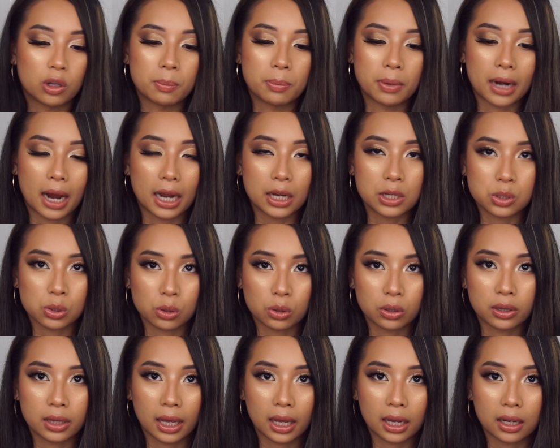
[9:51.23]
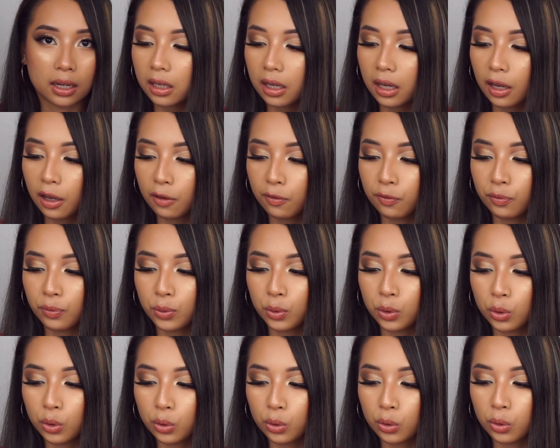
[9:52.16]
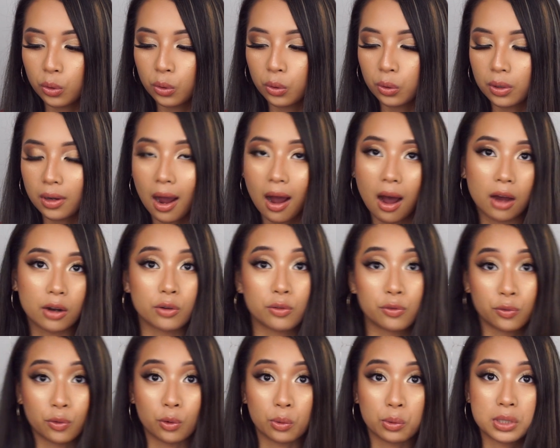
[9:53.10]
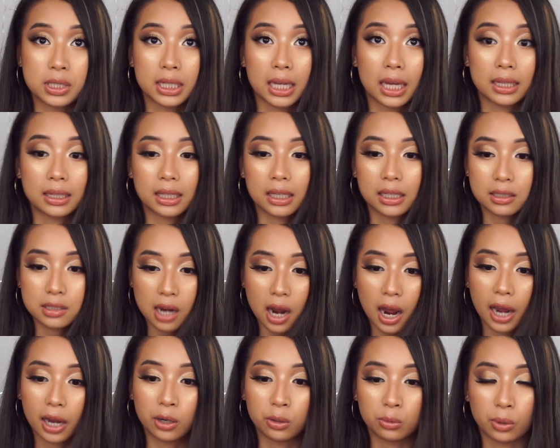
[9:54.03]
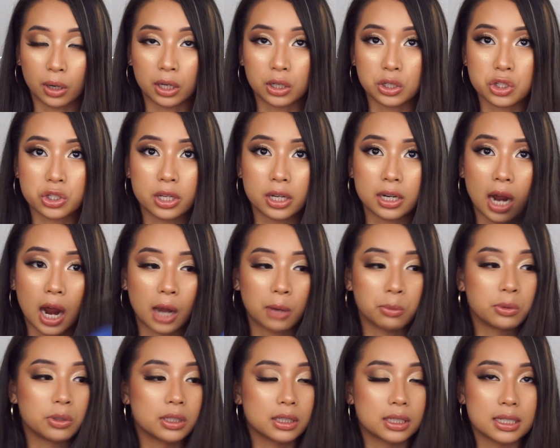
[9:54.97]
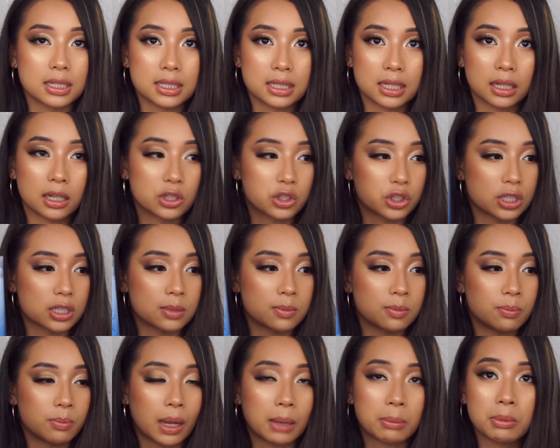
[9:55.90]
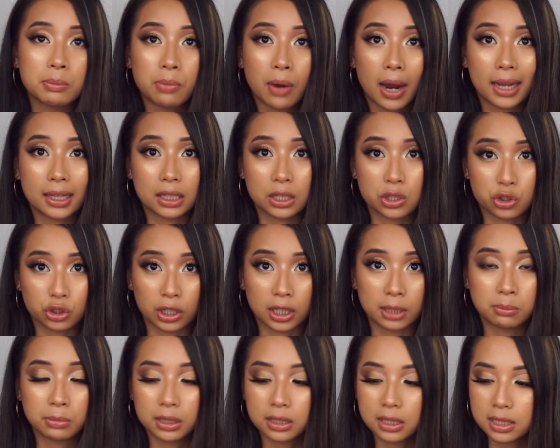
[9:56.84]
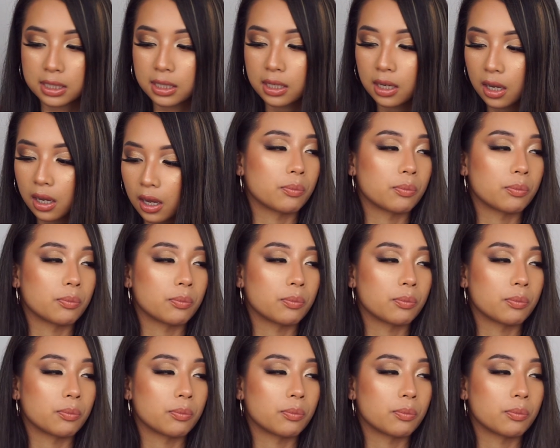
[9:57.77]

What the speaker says: but I do think if you can't afford to get the entire range, then I would consider just maybe buying the treatments